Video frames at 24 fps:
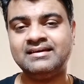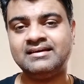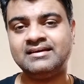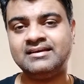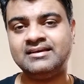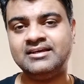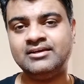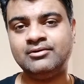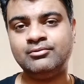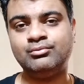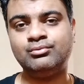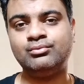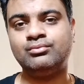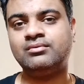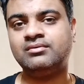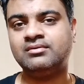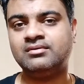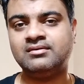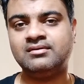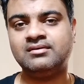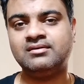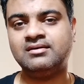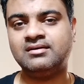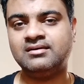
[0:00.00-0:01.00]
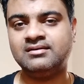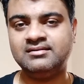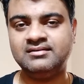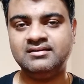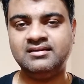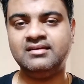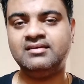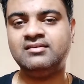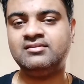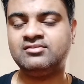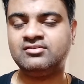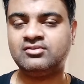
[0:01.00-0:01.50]
give
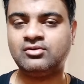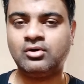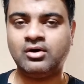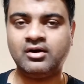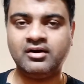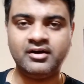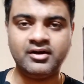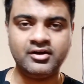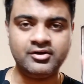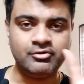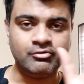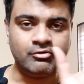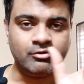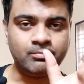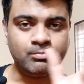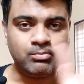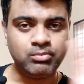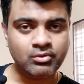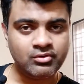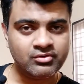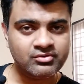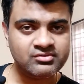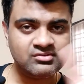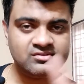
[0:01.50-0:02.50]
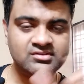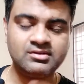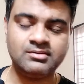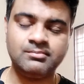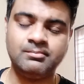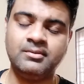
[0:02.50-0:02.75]
this under your post.